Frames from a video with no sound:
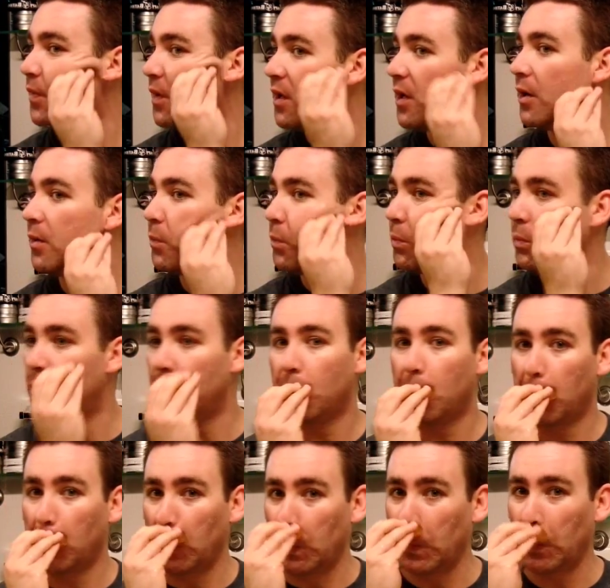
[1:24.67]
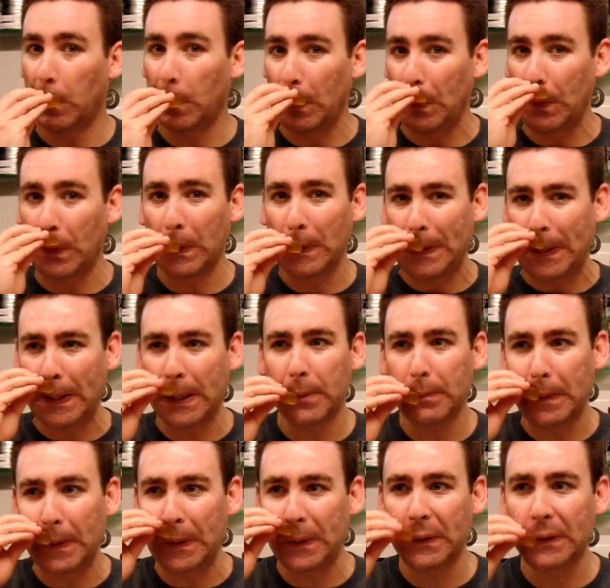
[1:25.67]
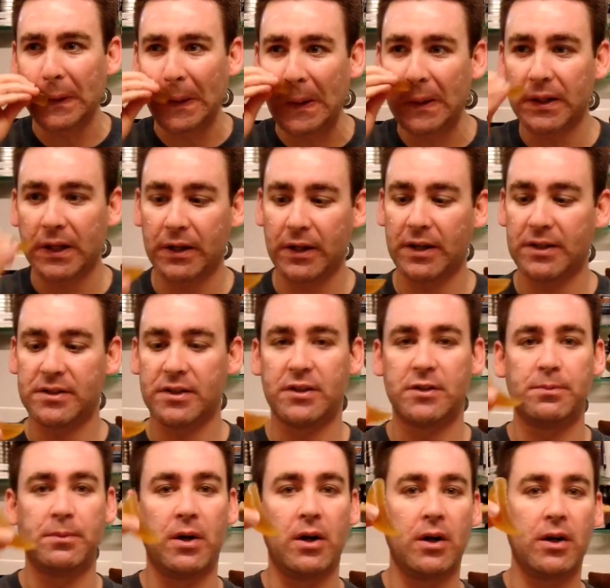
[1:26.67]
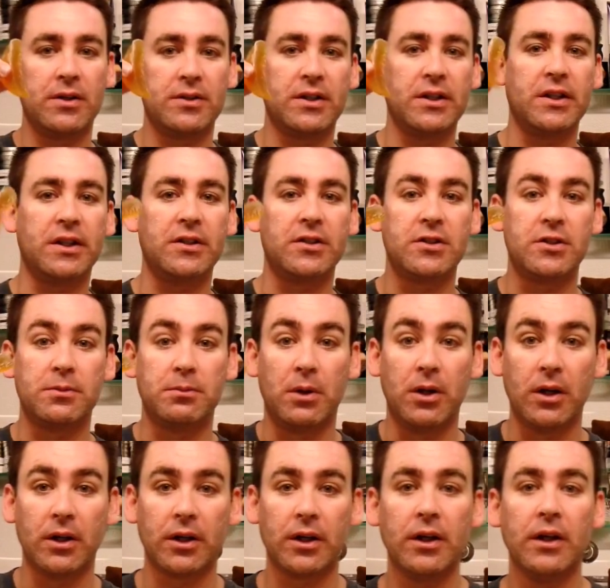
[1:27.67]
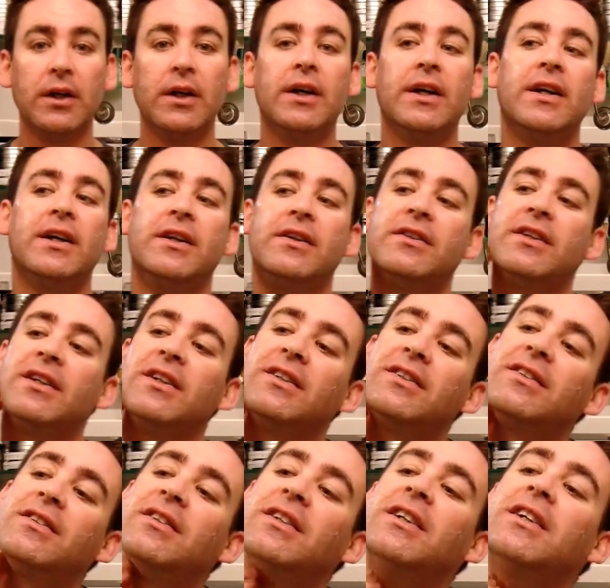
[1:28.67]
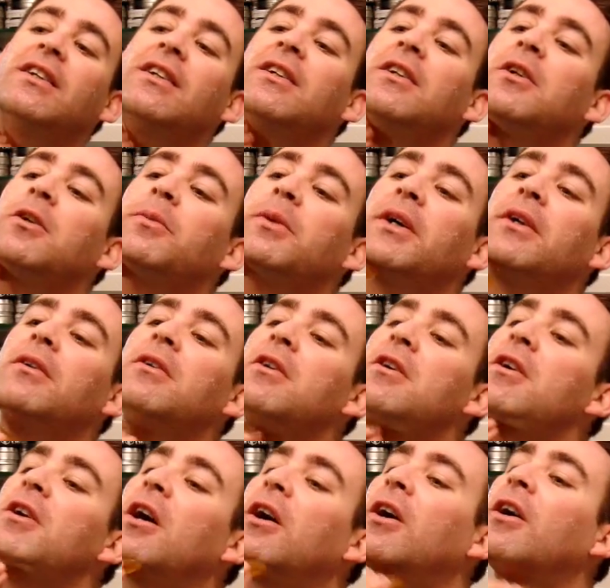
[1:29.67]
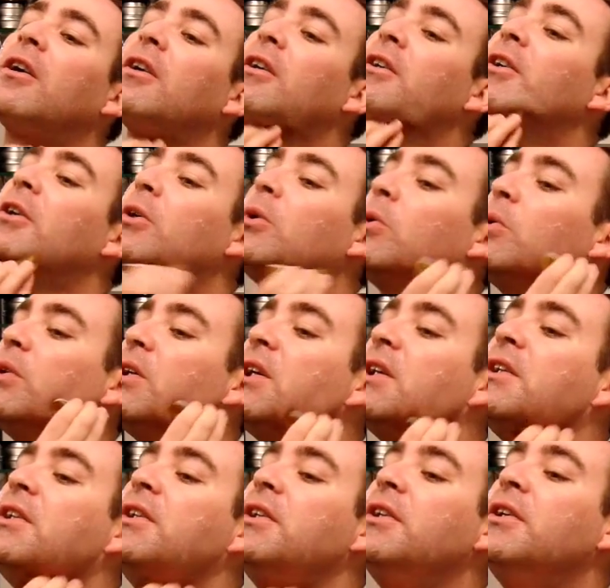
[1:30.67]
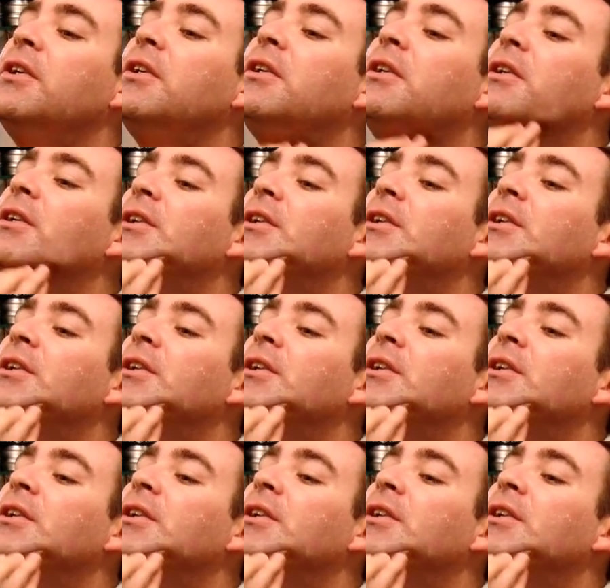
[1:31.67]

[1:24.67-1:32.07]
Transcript: Uh, one thing I'm noticing that as this bar is getting smaller is that it's getting a little bit harder to hold on to.